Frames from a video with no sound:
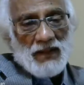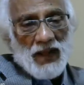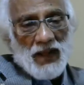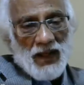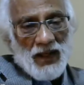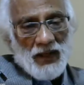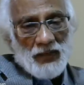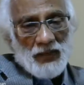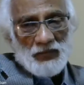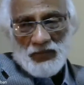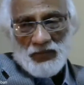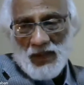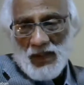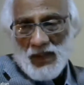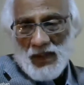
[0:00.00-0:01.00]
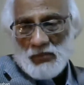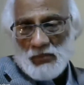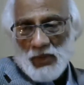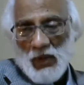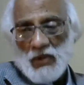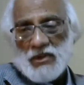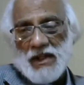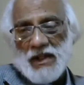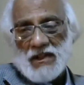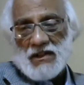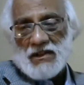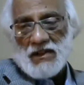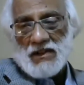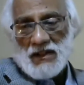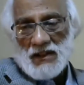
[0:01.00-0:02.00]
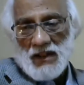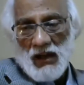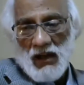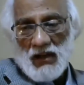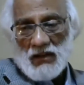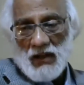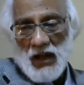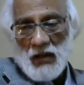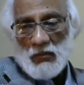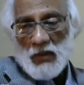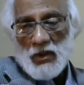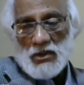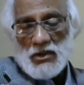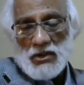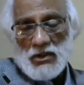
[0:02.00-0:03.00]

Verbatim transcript: uh, uh, projects, almost